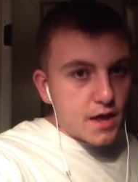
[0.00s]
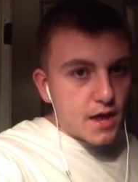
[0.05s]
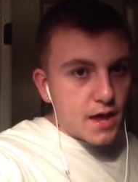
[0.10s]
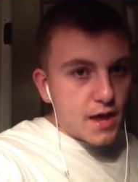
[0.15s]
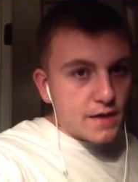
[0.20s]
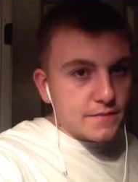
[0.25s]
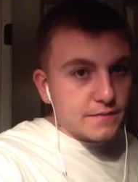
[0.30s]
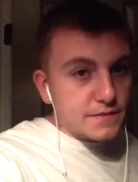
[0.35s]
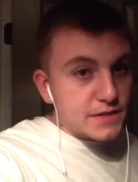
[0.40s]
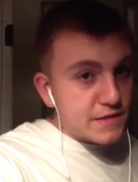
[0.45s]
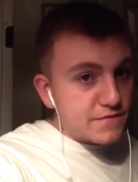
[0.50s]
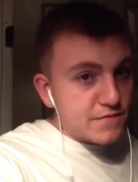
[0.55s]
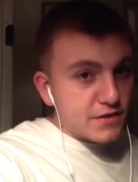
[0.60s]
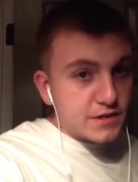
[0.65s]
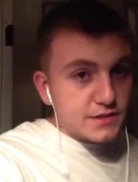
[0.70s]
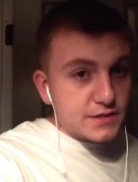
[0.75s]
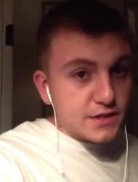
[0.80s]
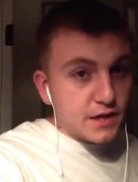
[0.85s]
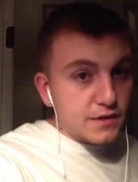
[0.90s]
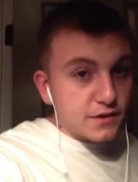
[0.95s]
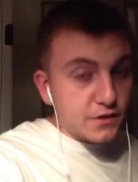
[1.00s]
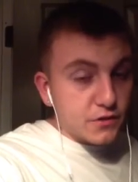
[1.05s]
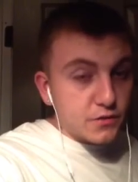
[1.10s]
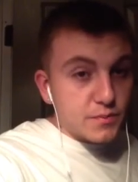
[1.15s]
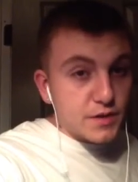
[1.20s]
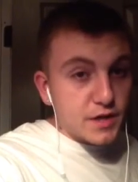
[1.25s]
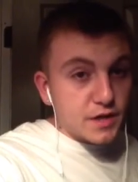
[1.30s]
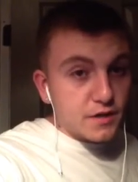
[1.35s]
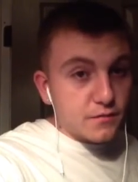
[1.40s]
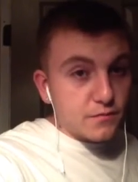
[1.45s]
And defense got another
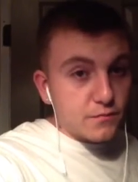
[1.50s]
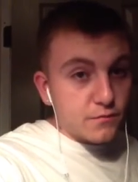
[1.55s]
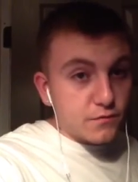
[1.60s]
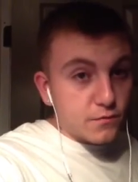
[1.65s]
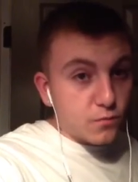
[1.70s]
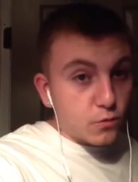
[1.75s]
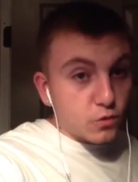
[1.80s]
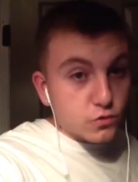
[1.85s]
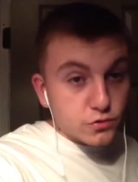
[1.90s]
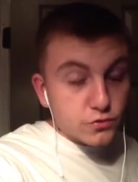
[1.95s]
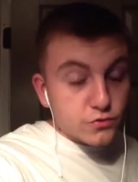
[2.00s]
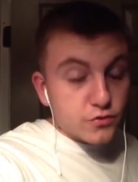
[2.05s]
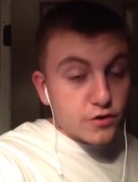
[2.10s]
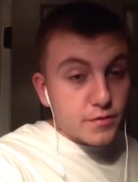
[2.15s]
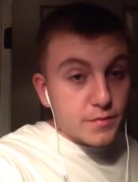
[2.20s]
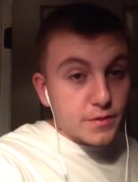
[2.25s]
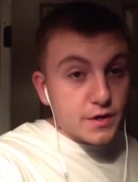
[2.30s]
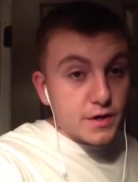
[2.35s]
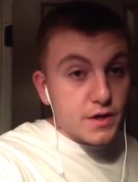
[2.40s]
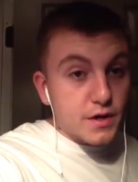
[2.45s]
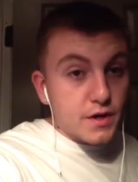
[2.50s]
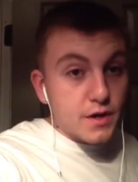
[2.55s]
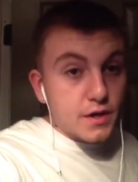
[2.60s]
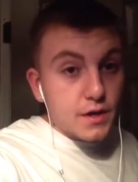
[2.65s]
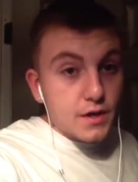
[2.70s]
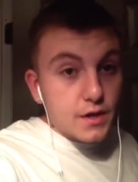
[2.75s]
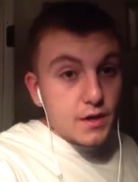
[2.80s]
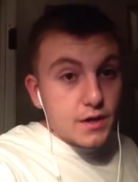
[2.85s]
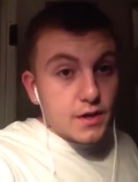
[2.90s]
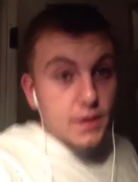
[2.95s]
pick from Walter Thurman.
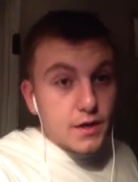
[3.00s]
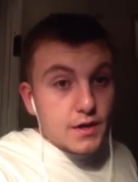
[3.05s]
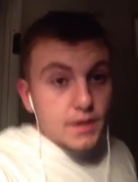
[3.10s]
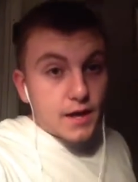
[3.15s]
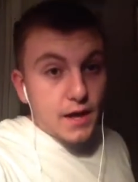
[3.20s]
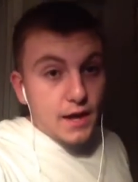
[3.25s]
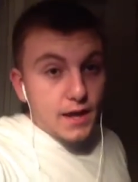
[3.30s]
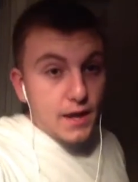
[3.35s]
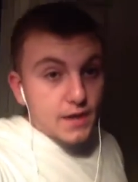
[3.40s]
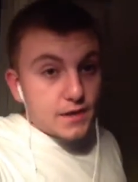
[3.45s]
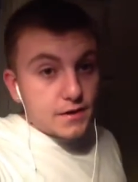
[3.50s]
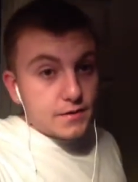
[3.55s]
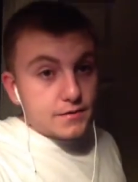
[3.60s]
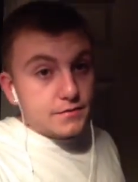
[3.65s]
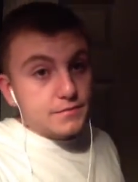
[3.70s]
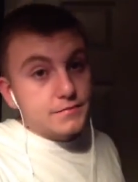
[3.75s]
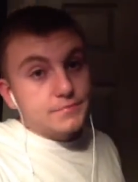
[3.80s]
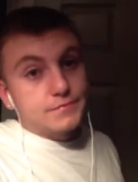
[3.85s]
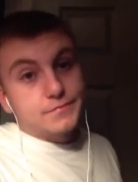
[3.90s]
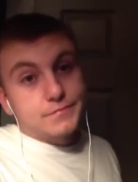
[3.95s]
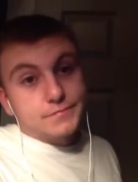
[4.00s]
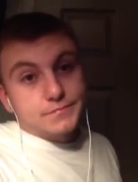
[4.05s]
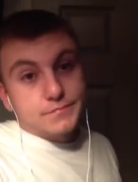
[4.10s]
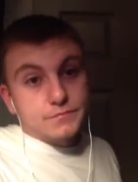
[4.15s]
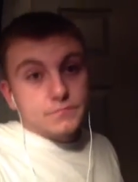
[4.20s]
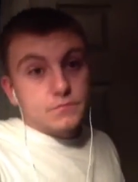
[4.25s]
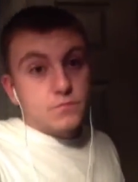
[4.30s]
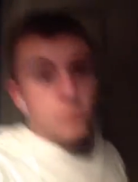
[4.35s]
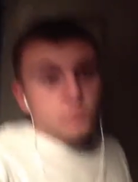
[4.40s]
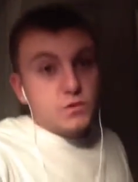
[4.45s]
And
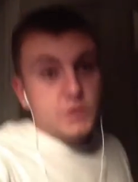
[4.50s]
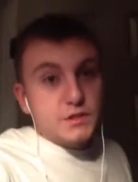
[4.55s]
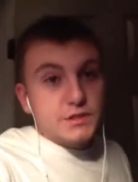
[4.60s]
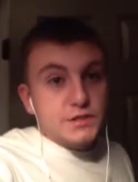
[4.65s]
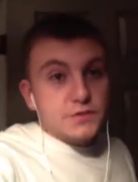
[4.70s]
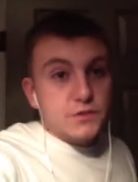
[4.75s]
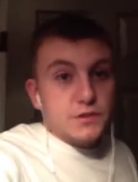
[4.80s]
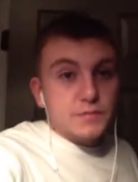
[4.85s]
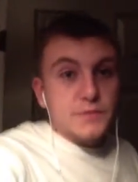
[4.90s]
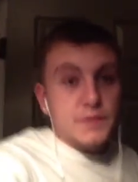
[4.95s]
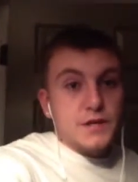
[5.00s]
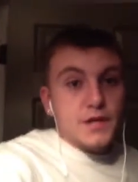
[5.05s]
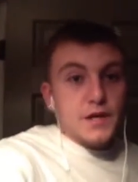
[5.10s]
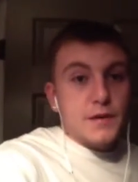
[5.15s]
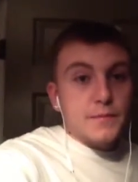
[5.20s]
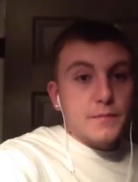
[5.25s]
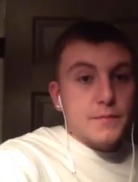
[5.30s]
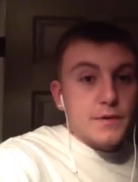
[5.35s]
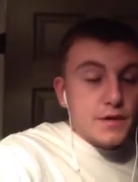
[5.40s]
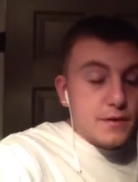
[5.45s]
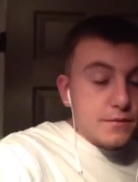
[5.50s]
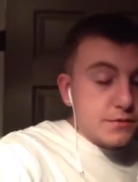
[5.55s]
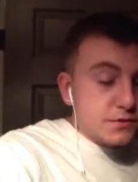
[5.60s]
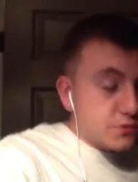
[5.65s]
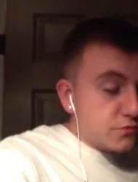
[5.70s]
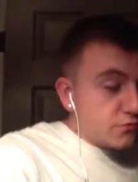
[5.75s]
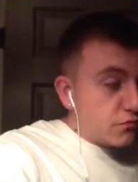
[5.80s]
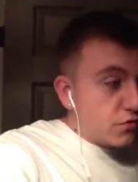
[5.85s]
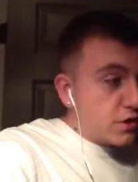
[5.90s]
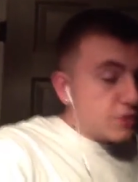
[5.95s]
we sealed up the game. It
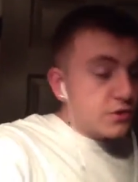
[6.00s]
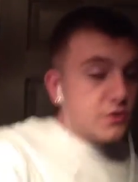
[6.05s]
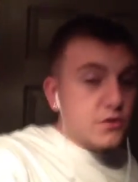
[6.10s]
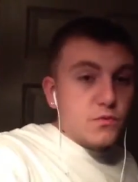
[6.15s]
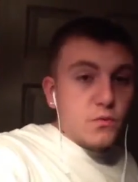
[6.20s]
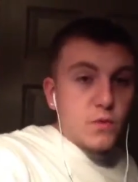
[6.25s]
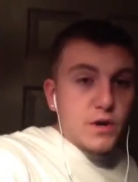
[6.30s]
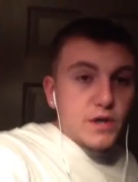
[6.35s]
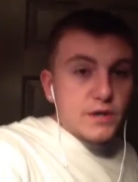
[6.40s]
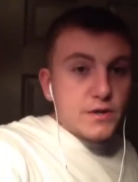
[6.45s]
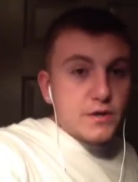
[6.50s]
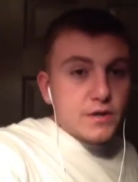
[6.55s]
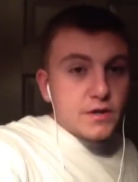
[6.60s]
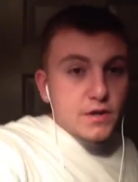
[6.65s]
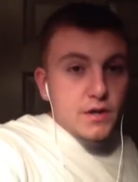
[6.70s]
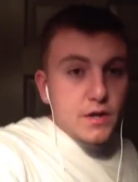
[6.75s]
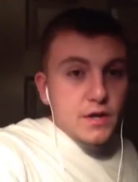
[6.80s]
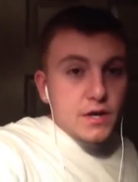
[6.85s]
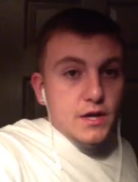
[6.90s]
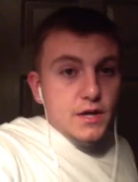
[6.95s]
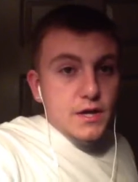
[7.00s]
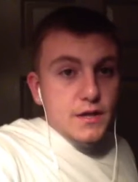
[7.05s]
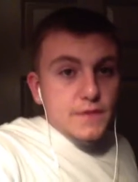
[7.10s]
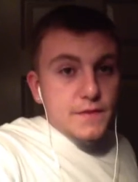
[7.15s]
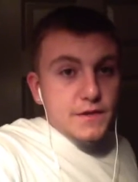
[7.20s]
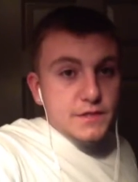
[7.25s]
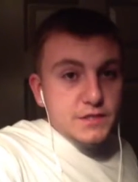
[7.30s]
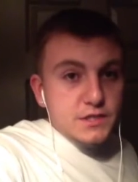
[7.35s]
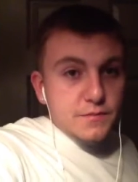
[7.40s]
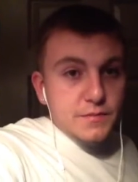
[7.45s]
was a really good win.
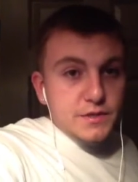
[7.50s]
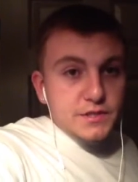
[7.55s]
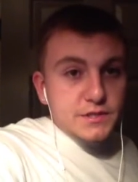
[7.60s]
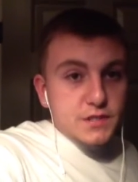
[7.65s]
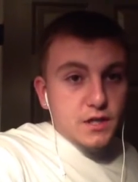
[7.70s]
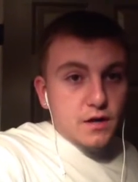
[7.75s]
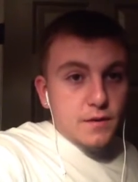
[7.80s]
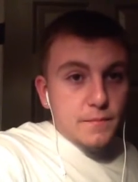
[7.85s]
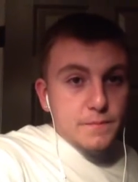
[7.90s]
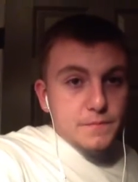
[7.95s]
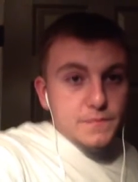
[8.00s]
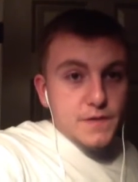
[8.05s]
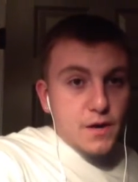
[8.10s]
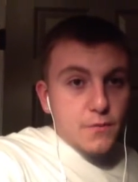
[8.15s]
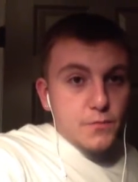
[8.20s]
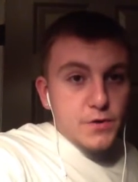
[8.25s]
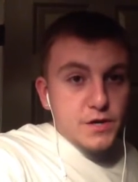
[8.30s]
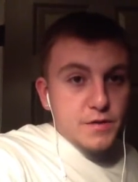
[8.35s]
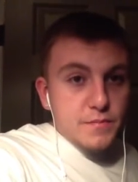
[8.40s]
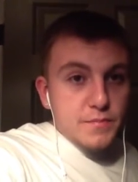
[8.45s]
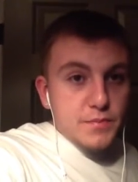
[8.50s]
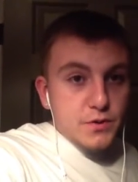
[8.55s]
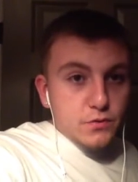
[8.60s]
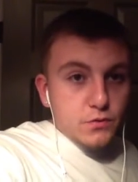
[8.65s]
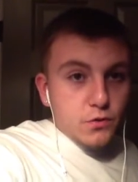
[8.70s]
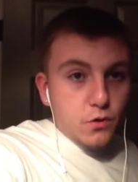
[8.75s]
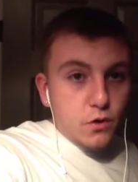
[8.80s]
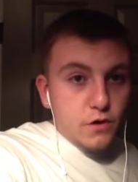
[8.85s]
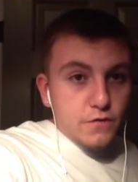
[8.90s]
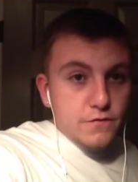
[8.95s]
This could be something that we can
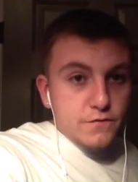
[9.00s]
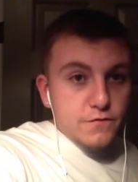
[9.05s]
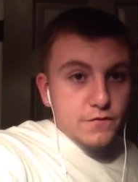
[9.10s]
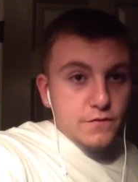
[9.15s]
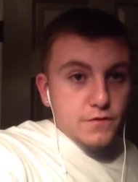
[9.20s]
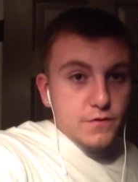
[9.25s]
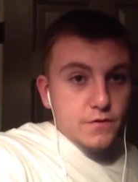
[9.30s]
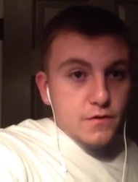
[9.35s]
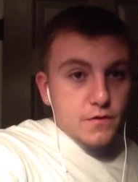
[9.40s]
build off.